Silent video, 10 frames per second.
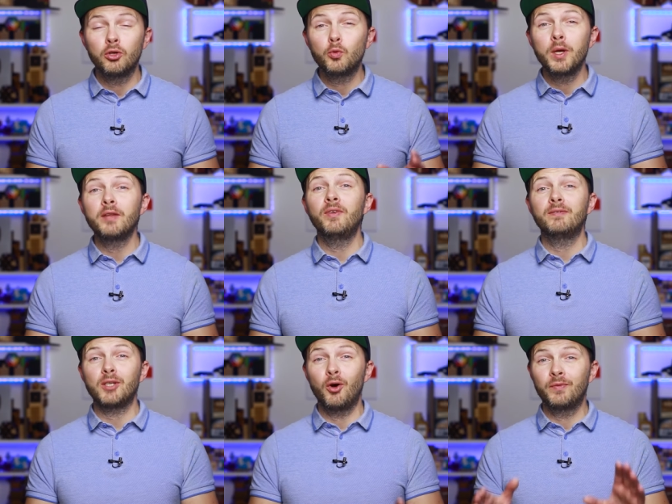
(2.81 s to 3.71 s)
on
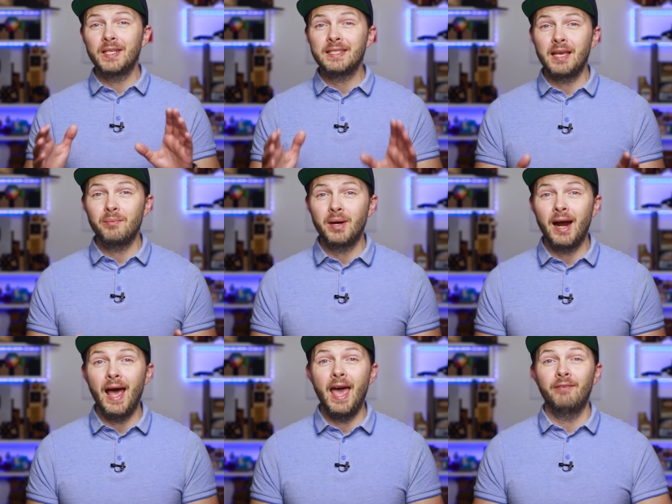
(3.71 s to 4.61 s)
25th of
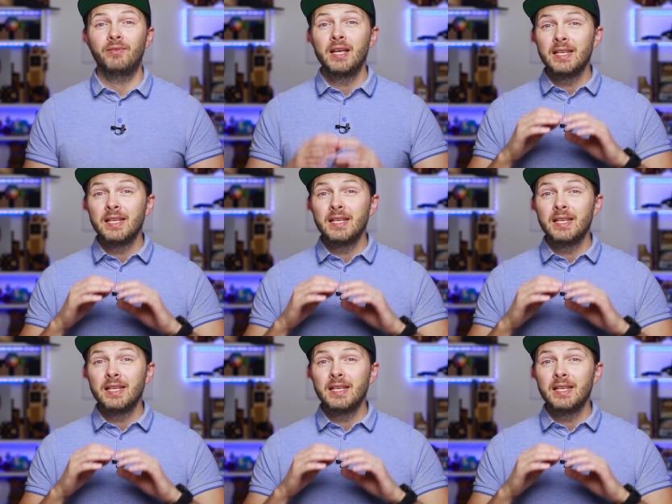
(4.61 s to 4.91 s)
December, I have